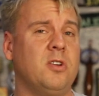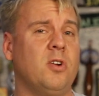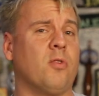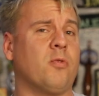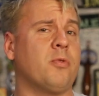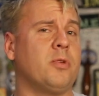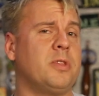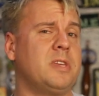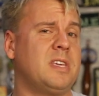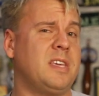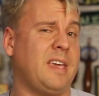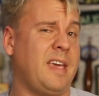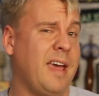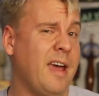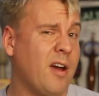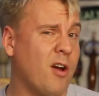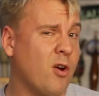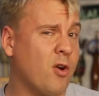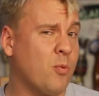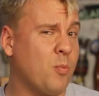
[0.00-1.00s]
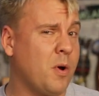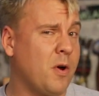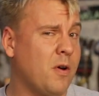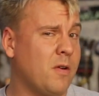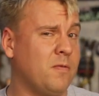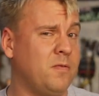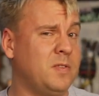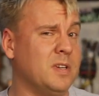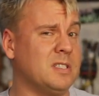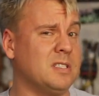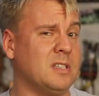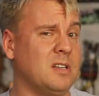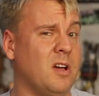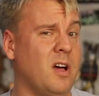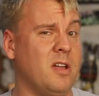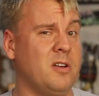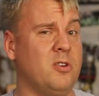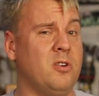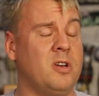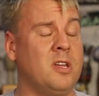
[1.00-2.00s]
you don't really care where it fits in
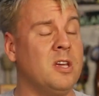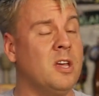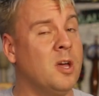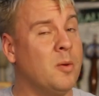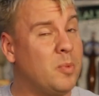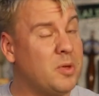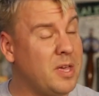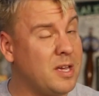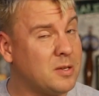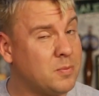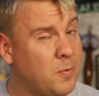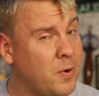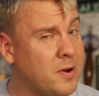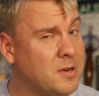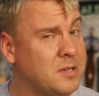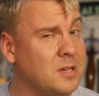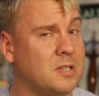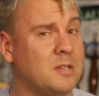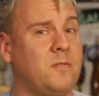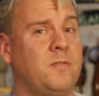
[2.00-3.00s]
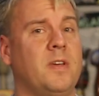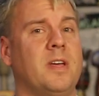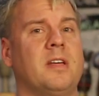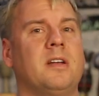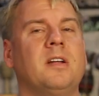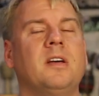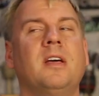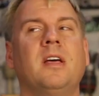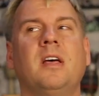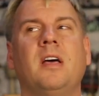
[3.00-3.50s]
continuity, but that's where it does fit.